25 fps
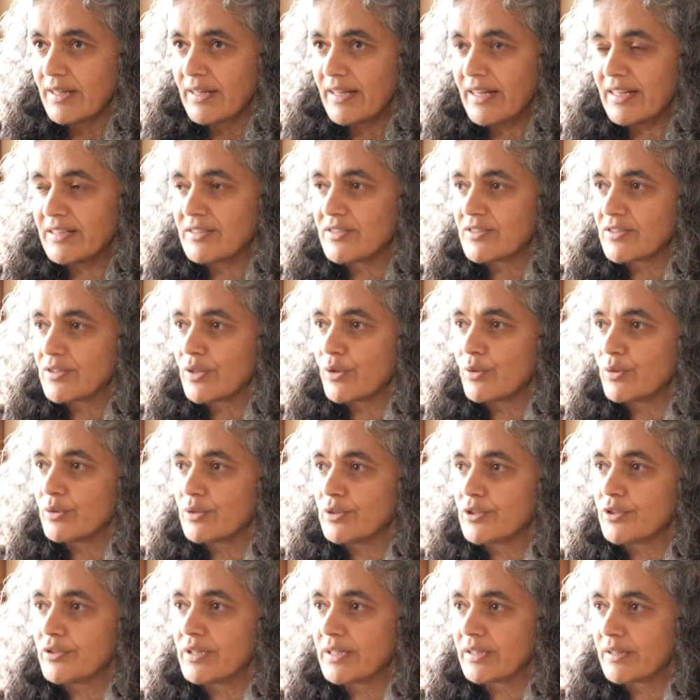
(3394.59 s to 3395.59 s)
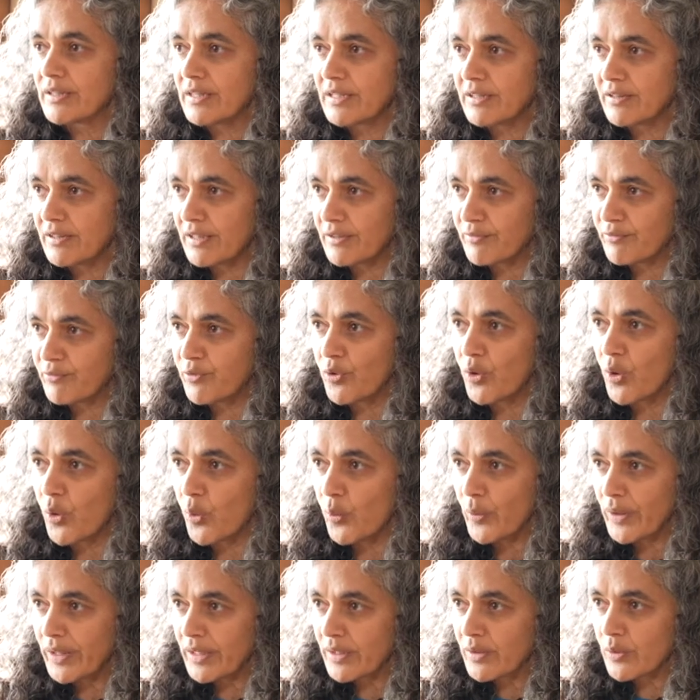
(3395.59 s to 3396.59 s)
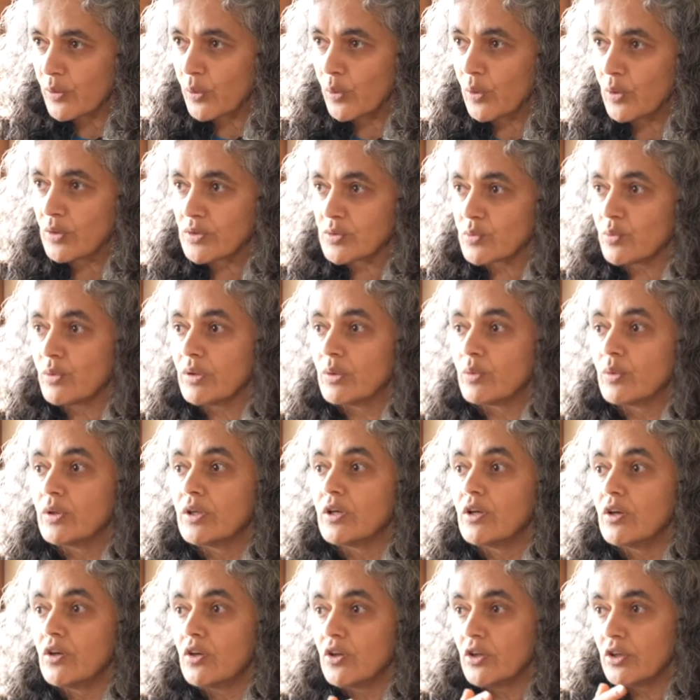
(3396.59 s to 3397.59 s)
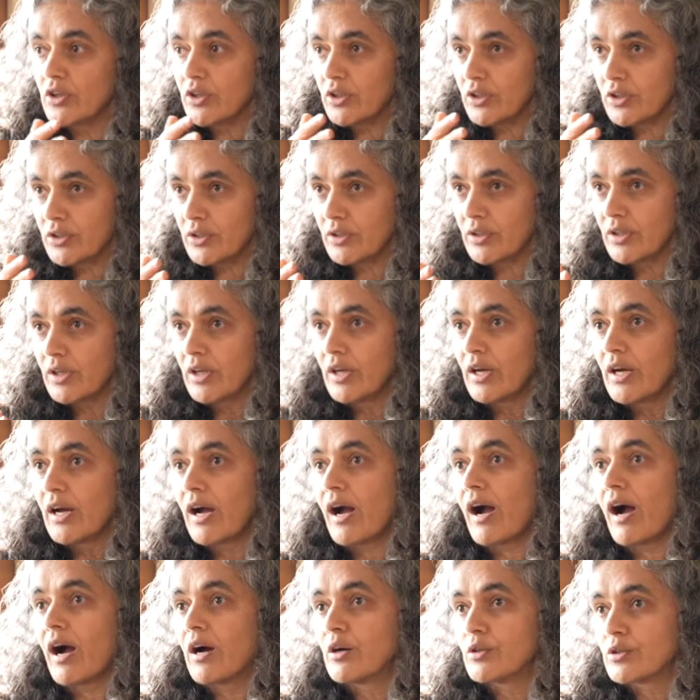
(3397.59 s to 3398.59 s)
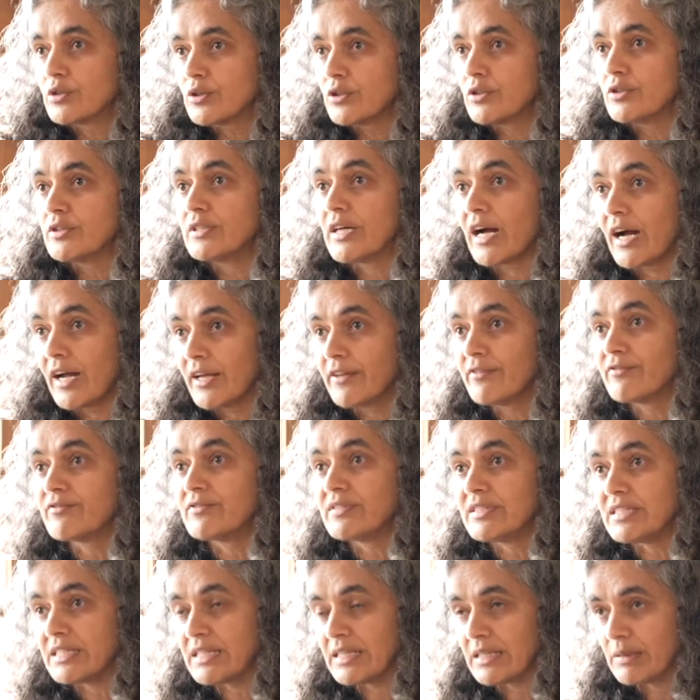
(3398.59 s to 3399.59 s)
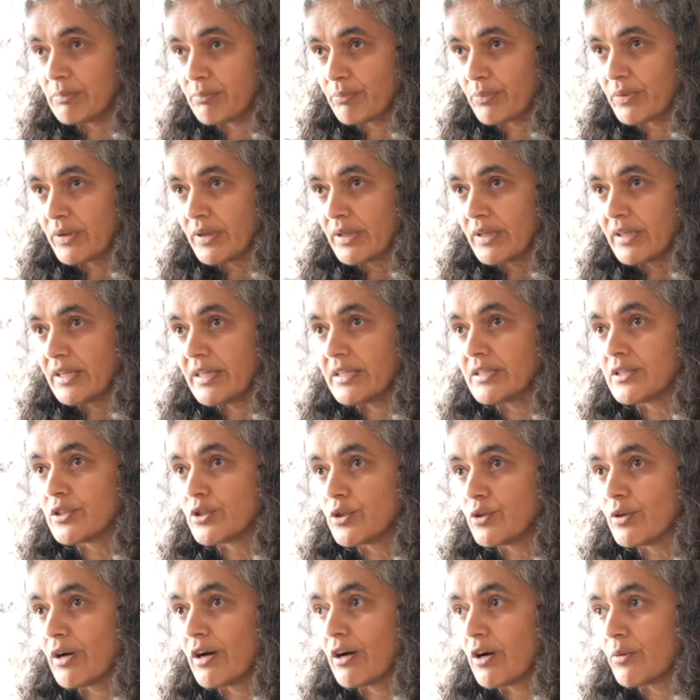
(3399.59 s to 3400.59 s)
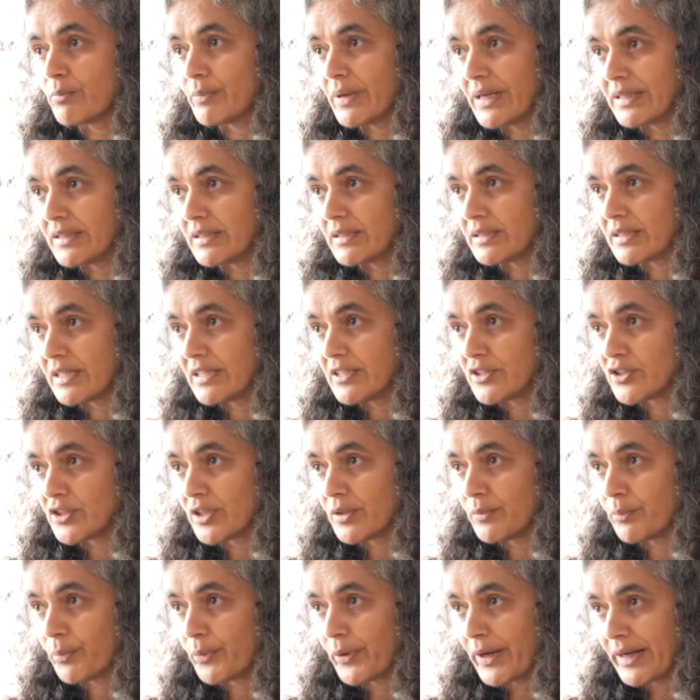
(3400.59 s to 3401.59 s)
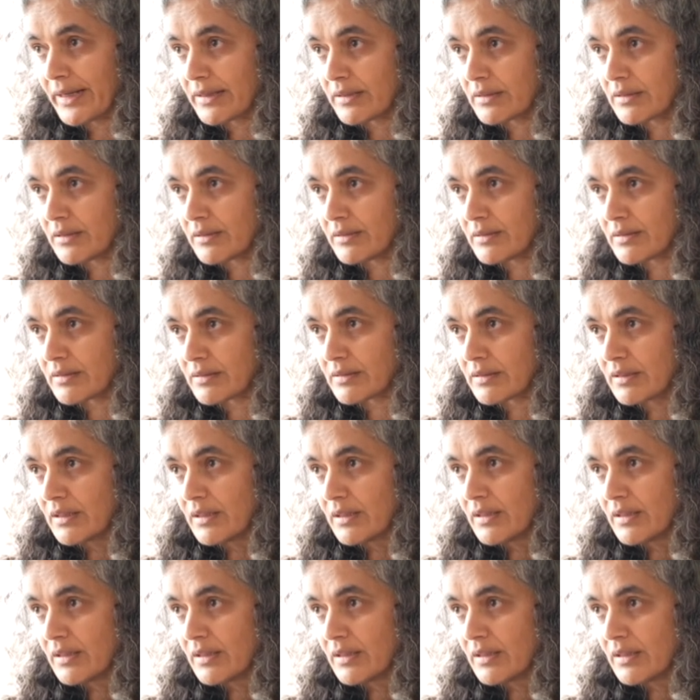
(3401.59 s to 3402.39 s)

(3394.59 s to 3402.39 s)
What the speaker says: And so in that 4-week course, we will learn how to dive deep into our meditation practice.